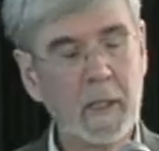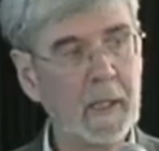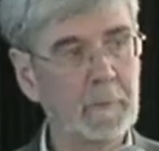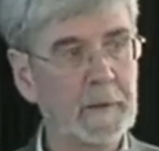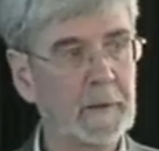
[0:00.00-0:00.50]

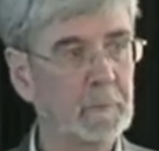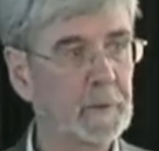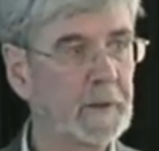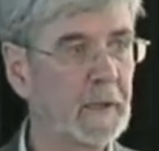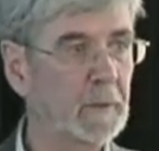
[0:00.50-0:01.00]
And we can
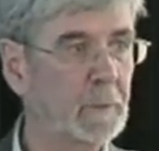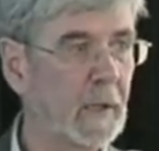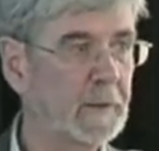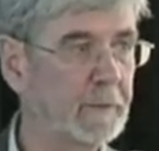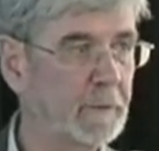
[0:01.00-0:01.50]
protect
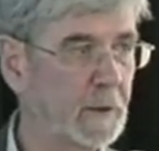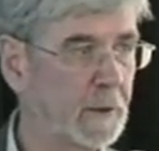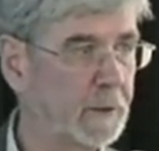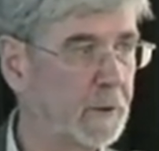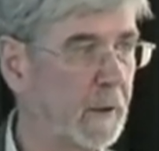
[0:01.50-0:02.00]
parts of the
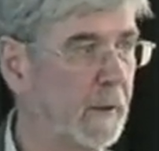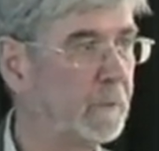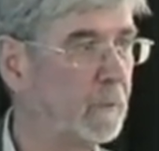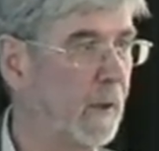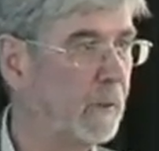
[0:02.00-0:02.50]
coastline,
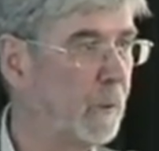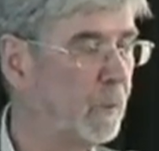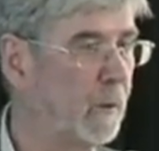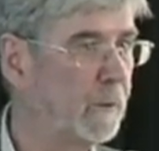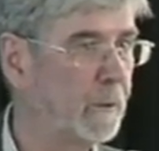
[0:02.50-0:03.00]
and
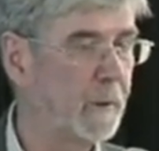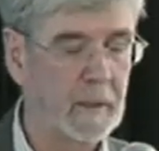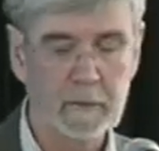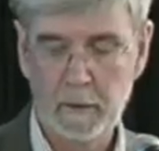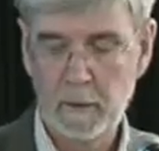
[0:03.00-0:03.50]
we will do
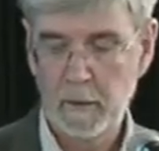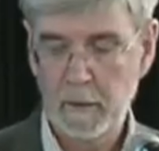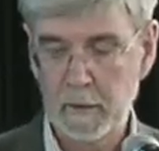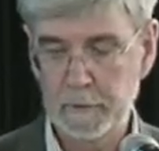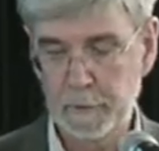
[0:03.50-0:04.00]
that.
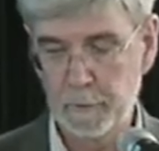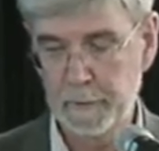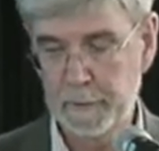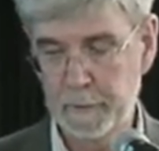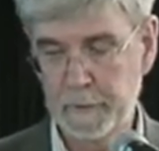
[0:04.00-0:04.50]

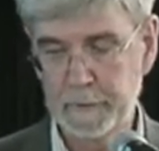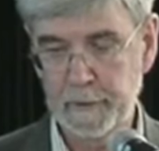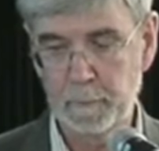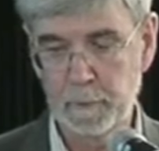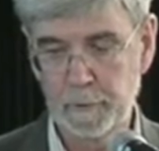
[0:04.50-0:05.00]
Shown here are the
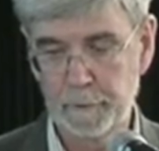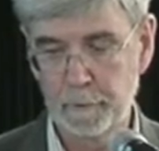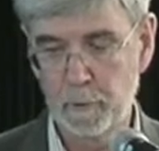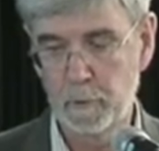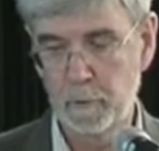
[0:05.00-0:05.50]
examples
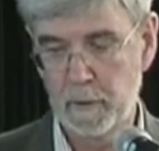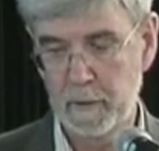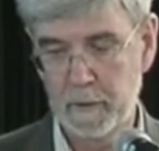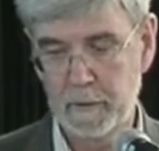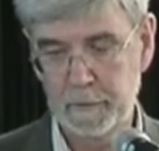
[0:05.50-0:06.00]
for
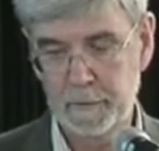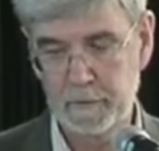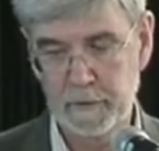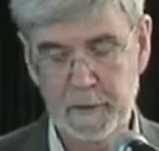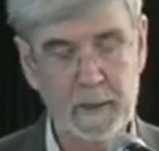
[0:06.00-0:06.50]

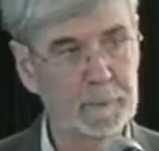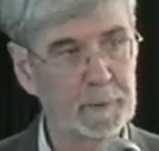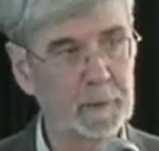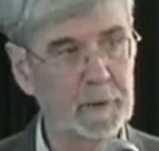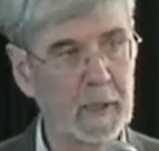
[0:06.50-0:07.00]
the
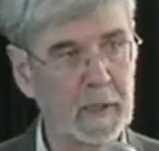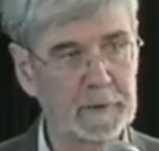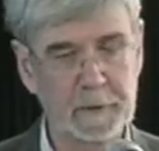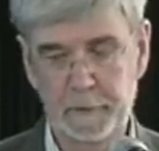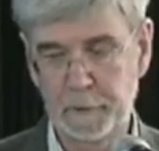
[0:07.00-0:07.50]
Thames
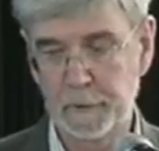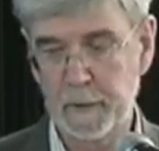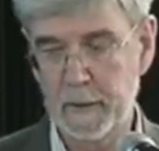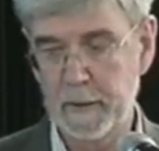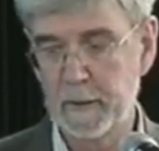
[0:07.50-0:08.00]
Barrage in
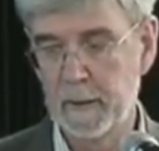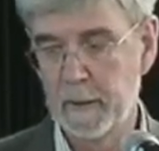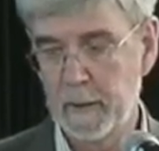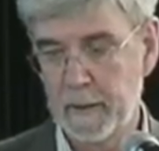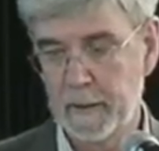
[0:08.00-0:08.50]
UK
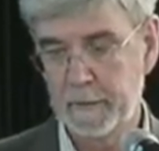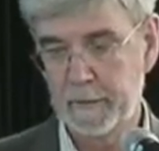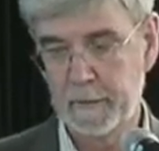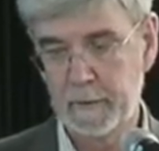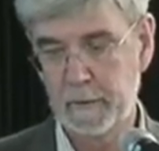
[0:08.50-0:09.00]

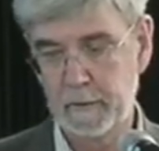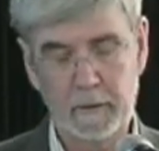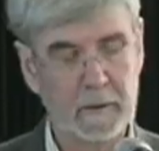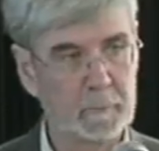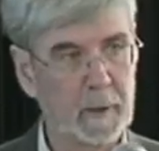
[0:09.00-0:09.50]
and
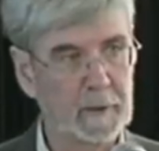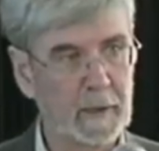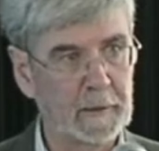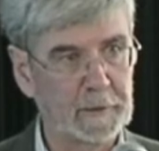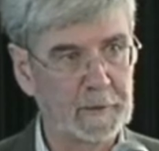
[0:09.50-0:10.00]
a
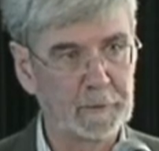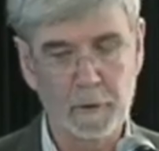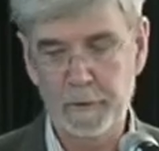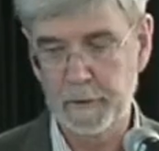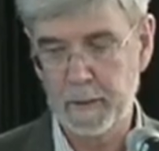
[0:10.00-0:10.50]
barrage in
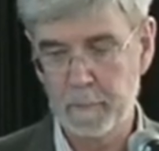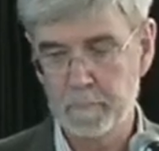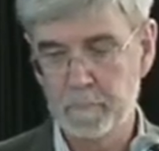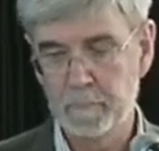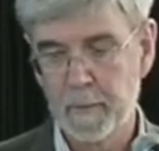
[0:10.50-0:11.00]
Rotterdam.